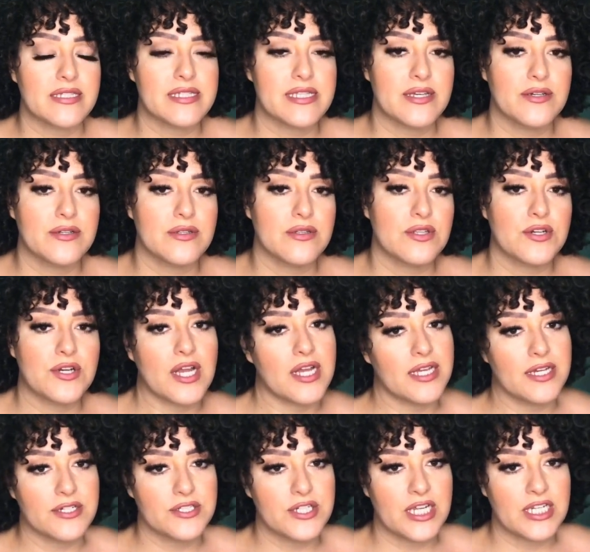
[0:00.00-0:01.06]
So they're not
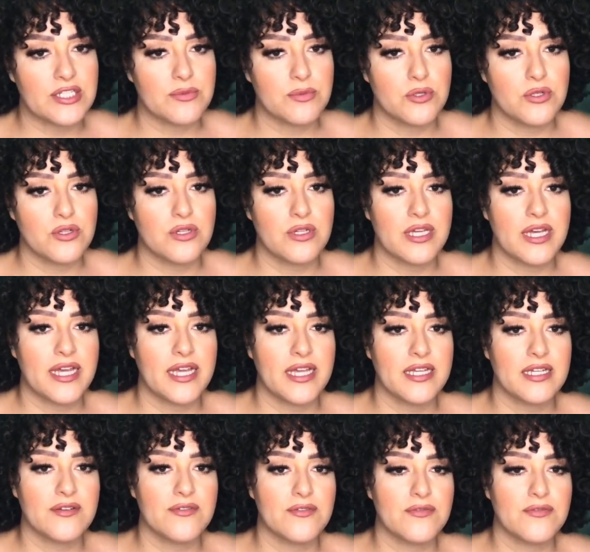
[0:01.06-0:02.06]
interchangeable, and